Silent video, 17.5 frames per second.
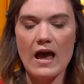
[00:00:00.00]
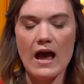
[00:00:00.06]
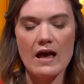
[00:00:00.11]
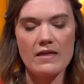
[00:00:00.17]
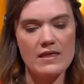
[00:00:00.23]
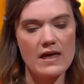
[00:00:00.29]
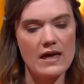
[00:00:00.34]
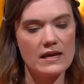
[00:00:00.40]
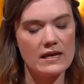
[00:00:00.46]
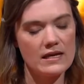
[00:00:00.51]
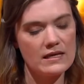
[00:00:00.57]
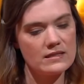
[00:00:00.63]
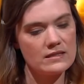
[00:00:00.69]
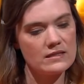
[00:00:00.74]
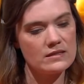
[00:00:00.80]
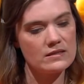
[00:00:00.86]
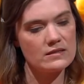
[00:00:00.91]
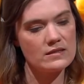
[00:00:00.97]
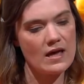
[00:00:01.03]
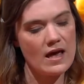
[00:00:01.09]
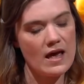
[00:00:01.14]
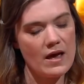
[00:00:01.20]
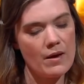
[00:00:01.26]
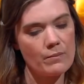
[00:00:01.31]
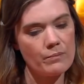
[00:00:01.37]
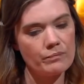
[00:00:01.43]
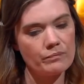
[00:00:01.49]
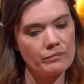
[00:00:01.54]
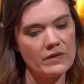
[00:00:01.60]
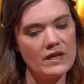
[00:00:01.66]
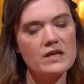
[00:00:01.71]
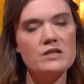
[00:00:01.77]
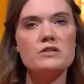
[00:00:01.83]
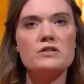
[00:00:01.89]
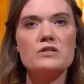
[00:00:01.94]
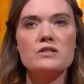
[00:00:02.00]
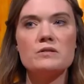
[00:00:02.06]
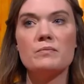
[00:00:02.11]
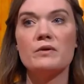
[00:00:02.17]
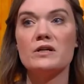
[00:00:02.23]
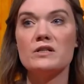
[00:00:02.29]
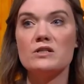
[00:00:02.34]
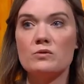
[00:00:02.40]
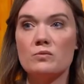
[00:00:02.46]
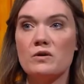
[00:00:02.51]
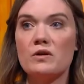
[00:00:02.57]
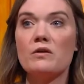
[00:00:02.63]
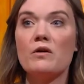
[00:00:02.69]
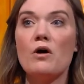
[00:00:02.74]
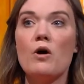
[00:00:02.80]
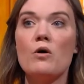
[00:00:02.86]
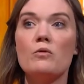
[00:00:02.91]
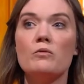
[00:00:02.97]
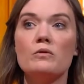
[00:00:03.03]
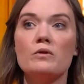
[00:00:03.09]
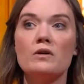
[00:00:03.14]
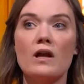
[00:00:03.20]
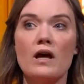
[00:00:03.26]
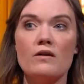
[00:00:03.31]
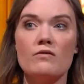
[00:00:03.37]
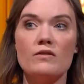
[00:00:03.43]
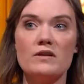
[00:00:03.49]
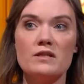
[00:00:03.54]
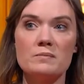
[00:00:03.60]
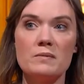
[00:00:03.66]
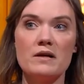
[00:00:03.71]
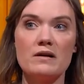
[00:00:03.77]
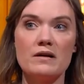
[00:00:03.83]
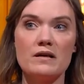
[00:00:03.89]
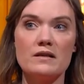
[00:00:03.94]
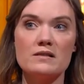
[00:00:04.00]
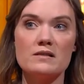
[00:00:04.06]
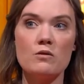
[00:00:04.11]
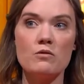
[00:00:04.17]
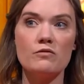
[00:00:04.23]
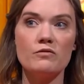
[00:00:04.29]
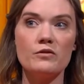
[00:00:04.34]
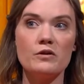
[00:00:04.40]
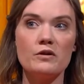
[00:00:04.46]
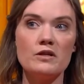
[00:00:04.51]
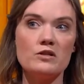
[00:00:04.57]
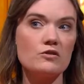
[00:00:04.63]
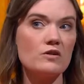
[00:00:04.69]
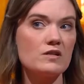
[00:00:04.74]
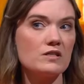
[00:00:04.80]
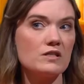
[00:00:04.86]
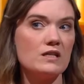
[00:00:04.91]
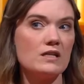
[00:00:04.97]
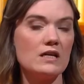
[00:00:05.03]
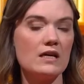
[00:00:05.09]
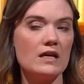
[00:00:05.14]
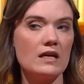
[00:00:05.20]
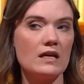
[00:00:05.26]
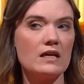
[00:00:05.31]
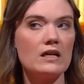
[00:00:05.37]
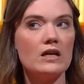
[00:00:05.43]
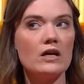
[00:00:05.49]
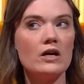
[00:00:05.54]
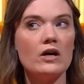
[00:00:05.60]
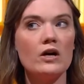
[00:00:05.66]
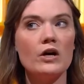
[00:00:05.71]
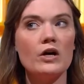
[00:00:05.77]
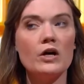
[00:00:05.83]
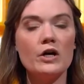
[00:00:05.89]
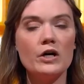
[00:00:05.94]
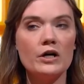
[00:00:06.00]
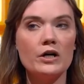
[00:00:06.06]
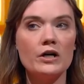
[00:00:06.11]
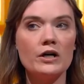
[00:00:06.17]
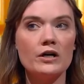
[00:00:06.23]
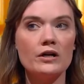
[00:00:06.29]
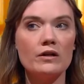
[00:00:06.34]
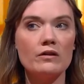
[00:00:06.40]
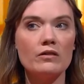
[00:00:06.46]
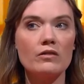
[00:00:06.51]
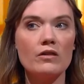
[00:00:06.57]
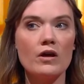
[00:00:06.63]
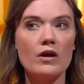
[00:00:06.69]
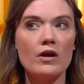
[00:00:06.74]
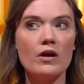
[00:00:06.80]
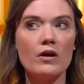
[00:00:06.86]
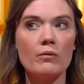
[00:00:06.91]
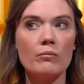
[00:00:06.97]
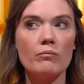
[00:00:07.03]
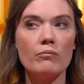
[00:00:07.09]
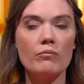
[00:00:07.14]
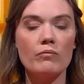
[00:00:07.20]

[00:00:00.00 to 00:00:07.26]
And then it's interspersed with her own life experience. So if you're interested in her, the